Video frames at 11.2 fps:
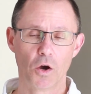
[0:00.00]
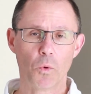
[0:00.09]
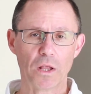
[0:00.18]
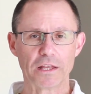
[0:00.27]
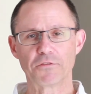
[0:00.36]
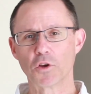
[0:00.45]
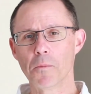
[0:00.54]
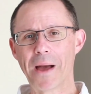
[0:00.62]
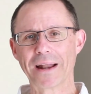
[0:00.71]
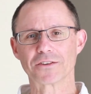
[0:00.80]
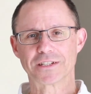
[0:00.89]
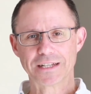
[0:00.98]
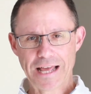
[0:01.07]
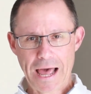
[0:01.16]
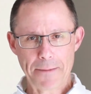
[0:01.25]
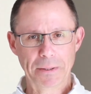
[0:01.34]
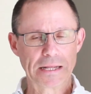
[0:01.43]
Well, if your matter did
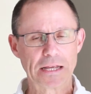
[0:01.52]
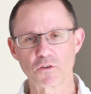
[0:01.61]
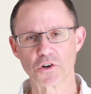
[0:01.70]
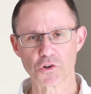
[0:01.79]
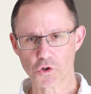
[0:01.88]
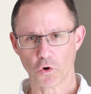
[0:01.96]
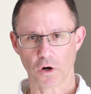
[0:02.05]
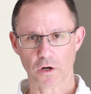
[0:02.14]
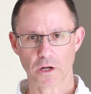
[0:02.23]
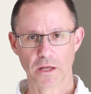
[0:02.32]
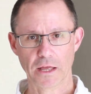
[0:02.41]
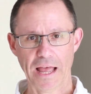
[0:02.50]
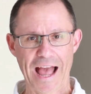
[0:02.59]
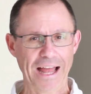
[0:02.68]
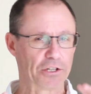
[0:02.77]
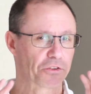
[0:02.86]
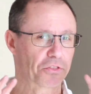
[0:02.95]
happen here in New York
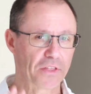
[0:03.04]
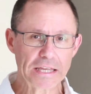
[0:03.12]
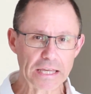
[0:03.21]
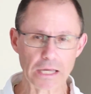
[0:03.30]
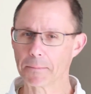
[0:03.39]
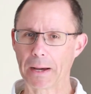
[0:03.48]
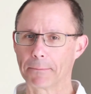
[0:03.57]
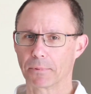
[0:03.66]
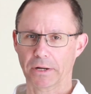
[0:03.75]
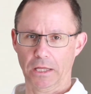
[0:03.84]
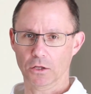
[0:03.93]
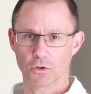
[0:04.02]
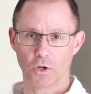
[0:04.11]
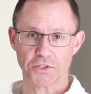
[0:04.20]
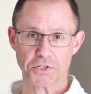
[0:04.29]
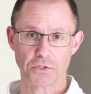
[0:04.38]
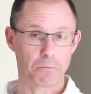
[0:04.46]
and you're thinking about bringing a
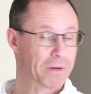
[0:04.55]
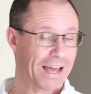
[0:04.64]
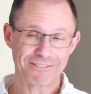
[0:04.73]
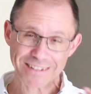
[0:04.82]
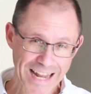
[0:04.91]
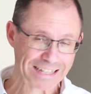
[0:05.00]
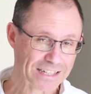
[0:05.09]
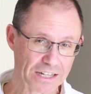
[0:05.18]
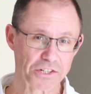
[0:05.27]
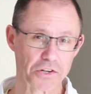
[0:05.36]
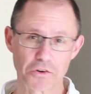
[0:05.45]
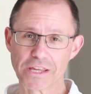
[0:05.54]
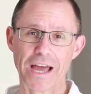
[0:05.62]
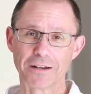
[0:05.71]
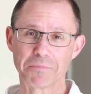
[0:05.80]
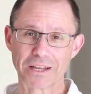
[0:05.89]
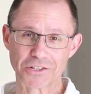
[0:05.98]
lawsuit but have not done so
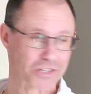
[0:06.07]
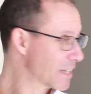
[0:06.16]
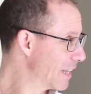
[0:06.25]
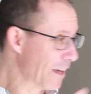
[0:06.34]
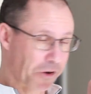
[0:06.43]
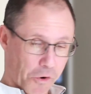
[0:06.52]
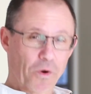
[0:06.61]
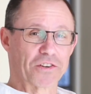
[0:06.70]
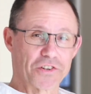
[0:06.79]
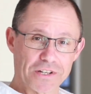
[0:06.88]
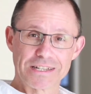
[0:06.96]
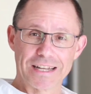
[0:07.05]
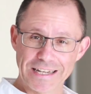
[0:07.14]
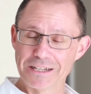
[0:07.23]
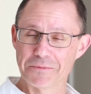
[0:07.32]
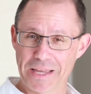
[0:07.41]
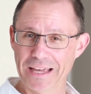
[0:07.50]
yet because you still have questions that
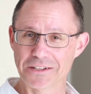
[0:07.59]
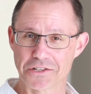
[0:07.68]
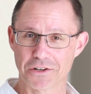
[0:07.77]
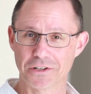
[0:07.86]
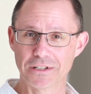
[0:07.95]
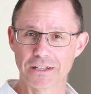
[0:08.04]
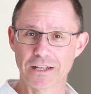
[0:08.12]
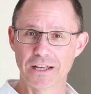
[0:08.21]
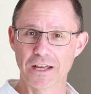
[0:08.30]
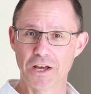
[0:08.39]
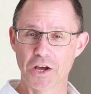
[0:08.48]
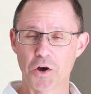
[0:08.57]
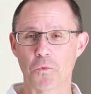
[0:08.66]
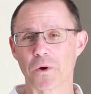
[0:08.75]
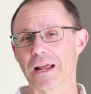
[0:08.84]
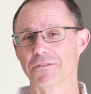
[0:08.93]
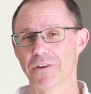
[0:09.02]
need to be answered,
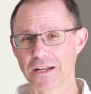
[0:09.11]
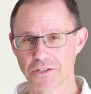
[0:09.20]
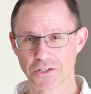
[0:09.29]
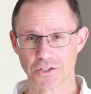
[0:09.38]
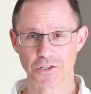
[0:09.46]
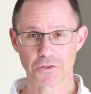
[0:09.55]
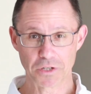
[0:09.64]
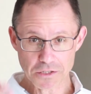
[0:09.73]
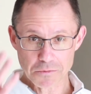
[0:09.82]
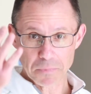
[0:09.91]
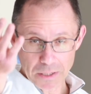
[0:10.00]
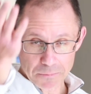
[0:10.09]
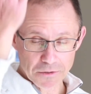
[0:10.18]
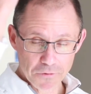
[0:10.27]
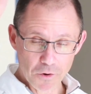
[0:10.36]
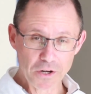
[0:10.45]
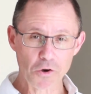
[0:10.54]
what I invite you to do is pick up the
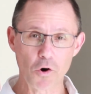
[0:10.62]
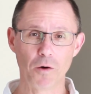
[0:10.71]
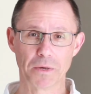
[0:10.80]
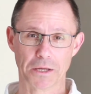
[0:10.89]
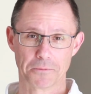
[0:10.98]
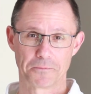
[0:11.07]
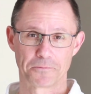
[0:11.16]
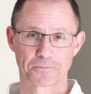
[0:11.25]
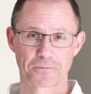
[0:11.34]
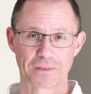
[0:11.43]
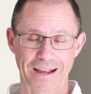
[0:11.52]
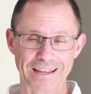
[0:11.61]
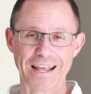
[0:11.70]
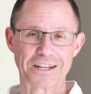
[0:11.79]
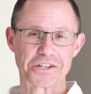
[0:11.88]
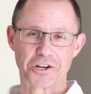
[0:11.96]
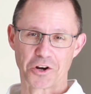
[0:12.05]
phone and call me. I can
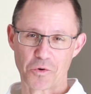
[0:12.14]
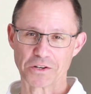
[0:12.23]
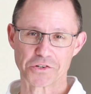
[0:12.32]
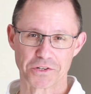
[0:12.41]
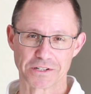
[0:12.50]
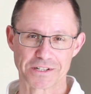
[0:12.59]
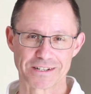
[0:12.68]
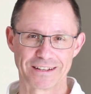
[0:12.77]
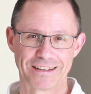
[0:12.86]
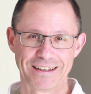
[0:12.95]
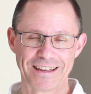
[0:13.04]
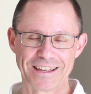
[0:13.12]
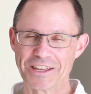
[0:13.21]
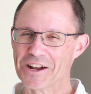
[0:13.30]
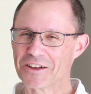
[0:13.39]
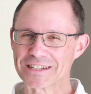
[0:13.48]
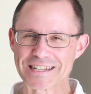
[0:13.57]
answer your questions. You
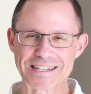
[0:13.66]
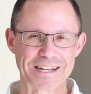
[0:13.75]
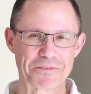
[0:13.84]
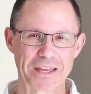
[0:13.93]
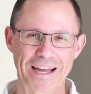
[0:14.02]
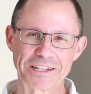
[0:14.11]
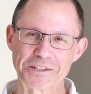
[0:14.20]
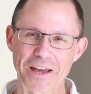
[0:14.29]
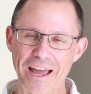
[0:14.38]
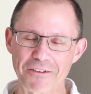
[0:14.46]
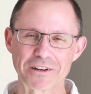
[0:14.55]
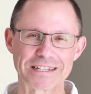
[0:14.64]
know, this is something I do every